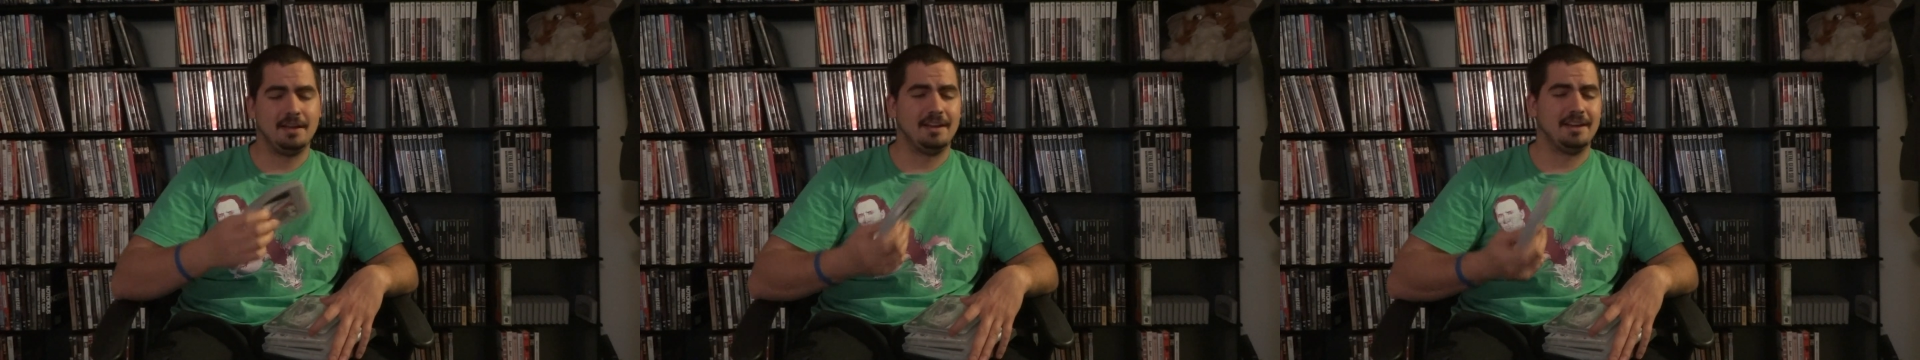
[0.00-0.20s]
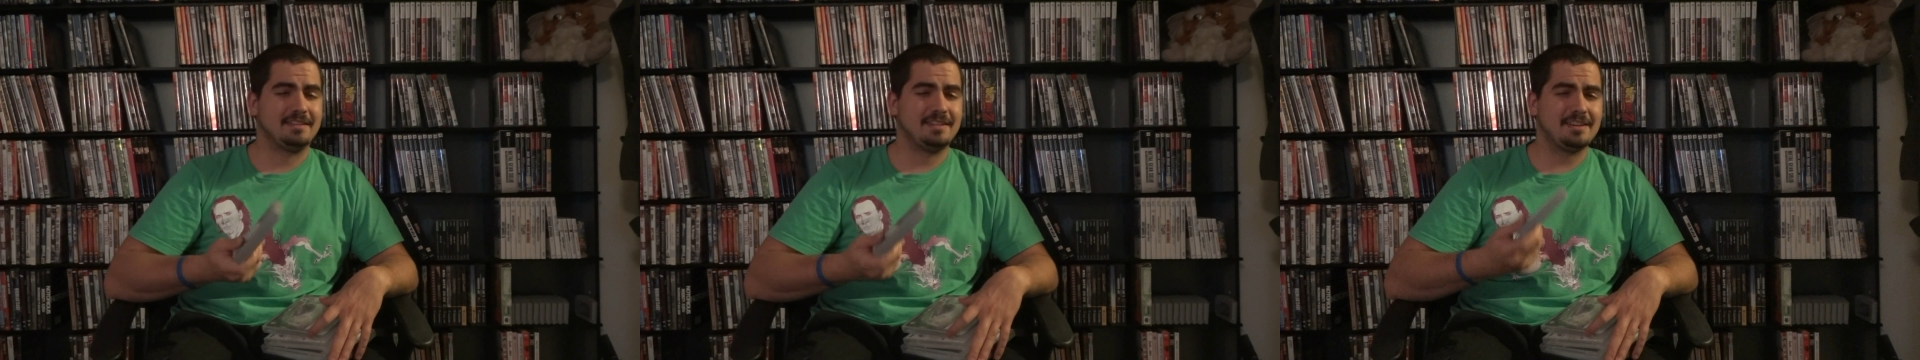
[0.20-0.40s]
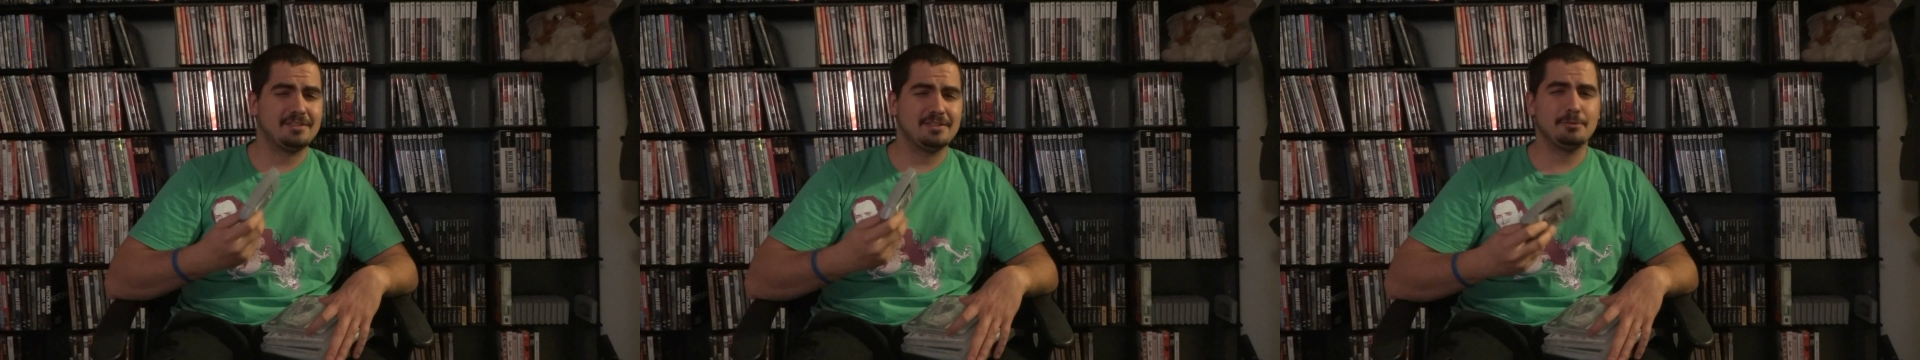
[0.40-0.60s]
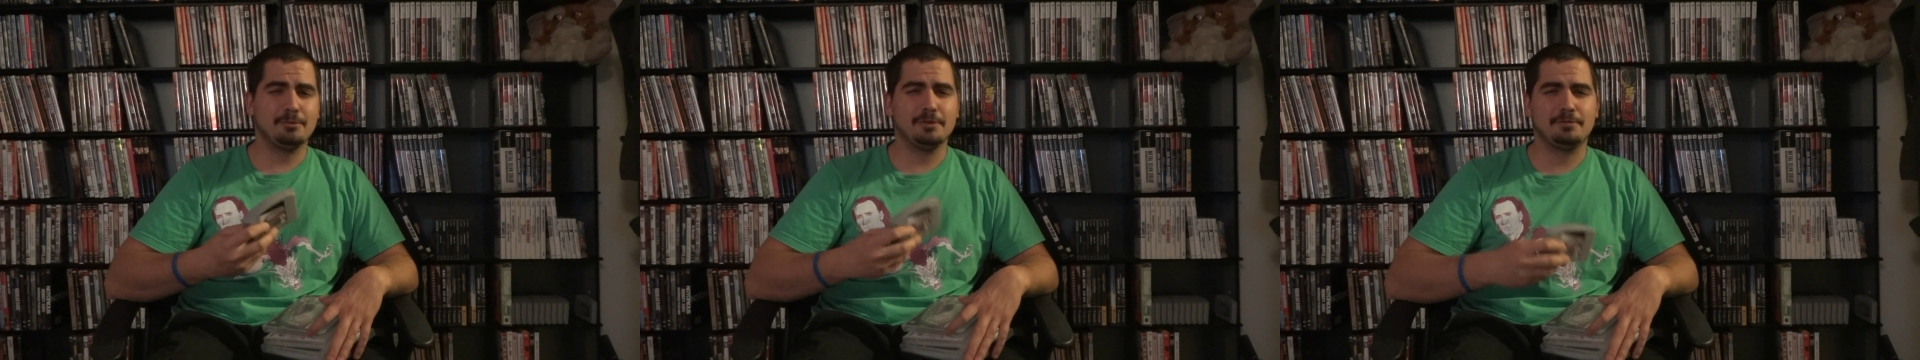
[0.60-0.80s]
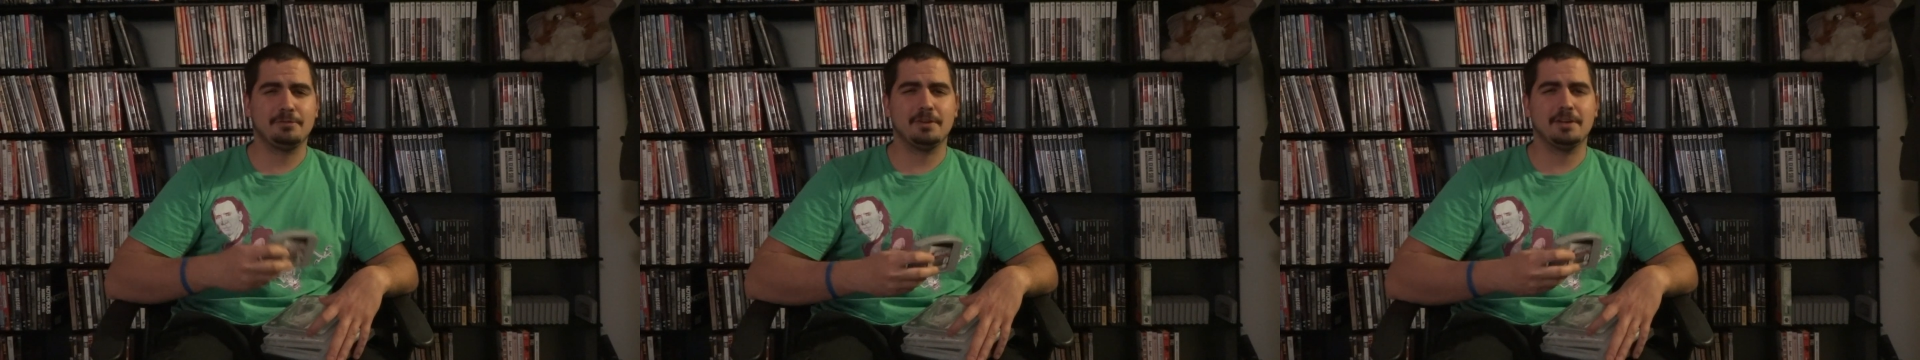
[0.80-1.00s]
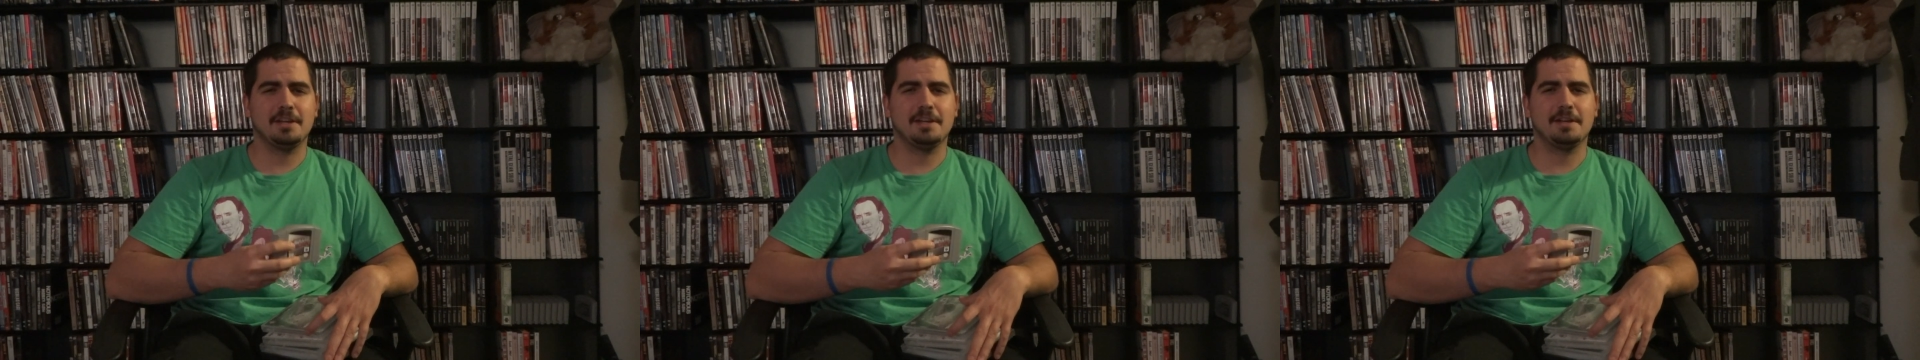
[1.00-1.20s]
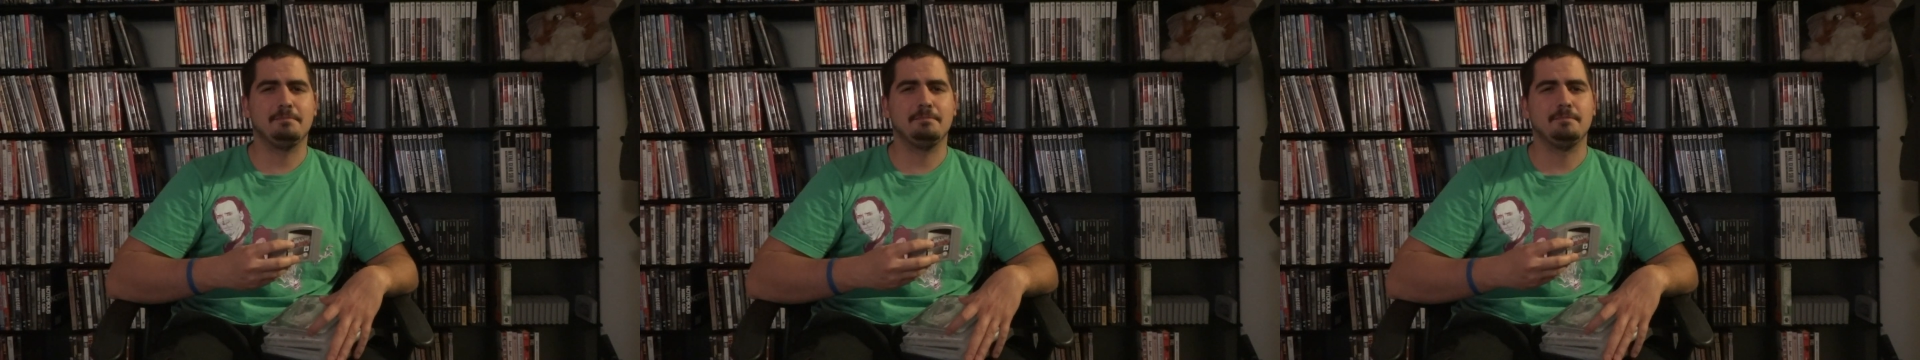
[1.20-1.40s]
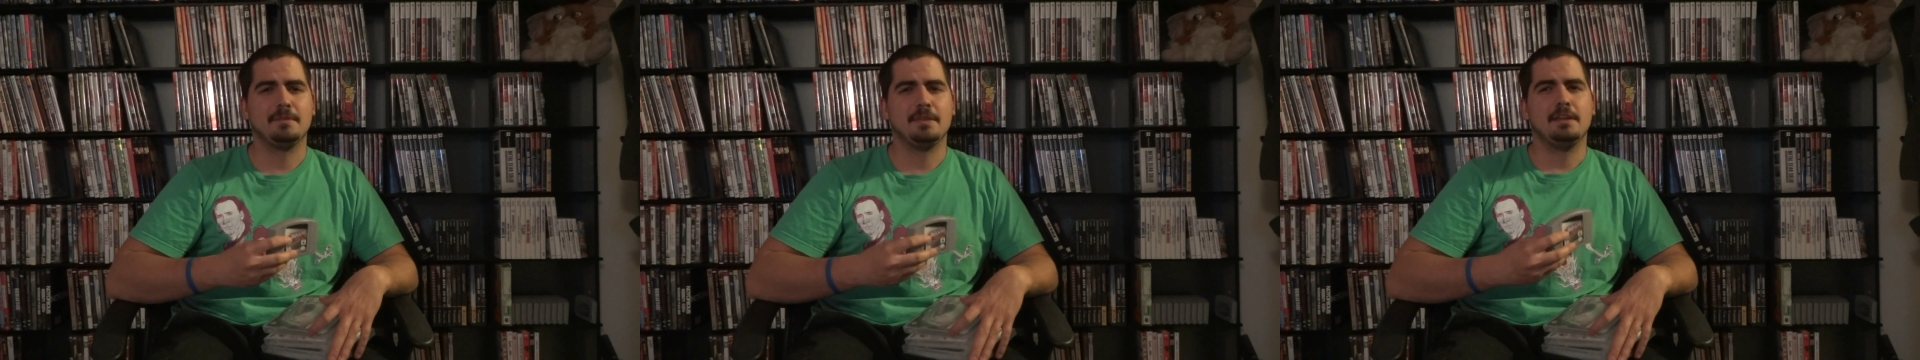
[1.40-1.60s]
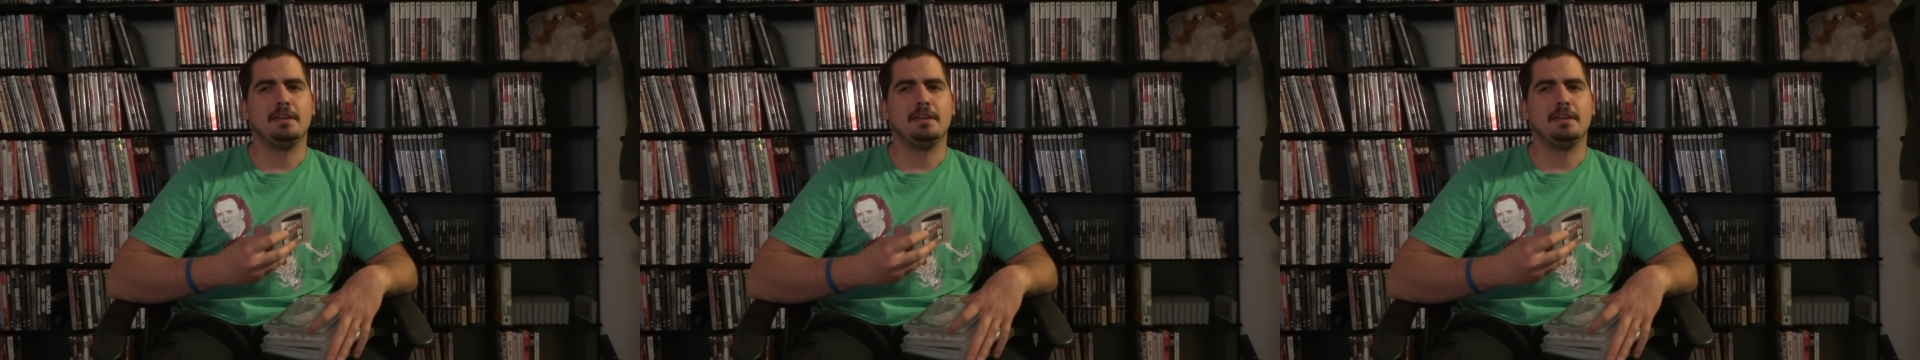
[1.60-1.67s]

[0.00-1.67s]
And it's actually a really fun game.